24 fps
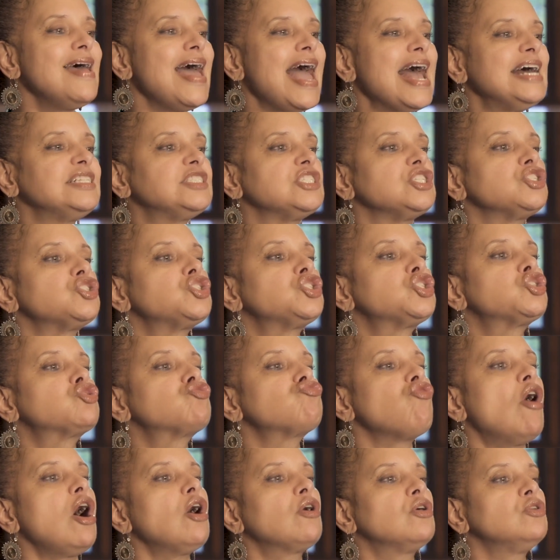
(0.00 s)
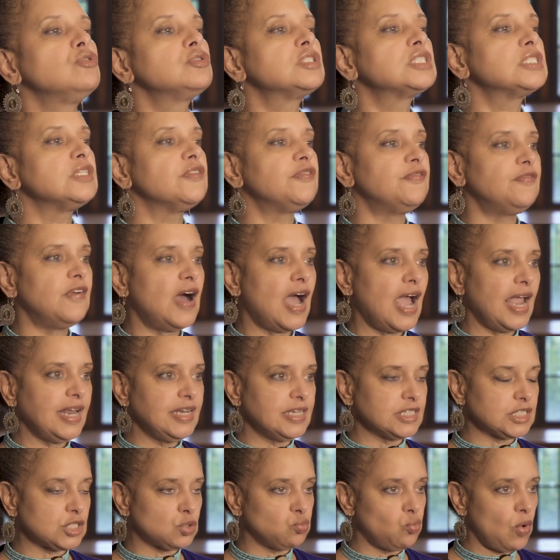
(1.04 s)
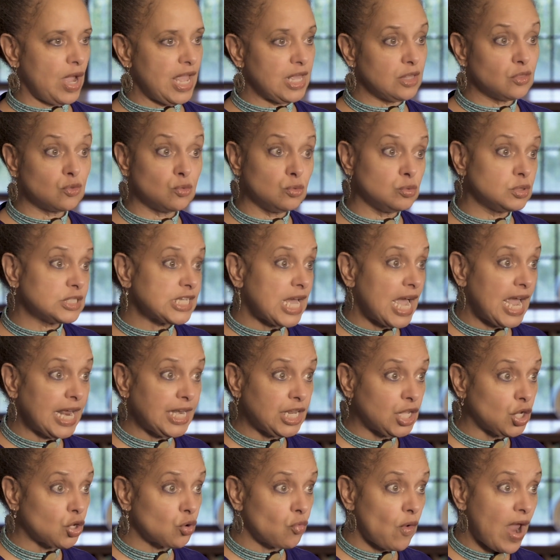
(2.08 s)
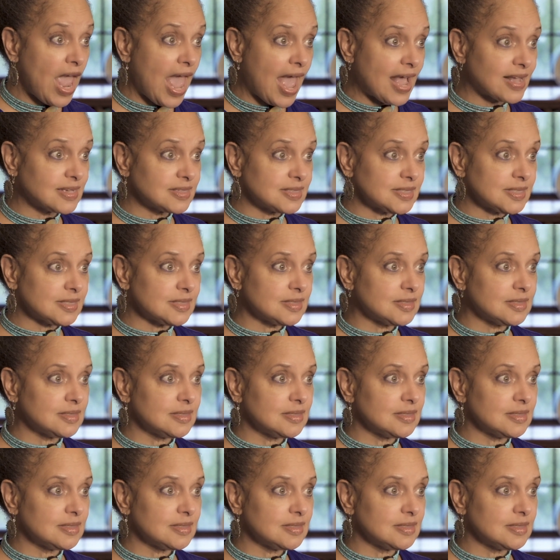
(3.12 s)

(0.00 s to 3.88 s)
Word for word: as it struggles to find its way through tiny cracks?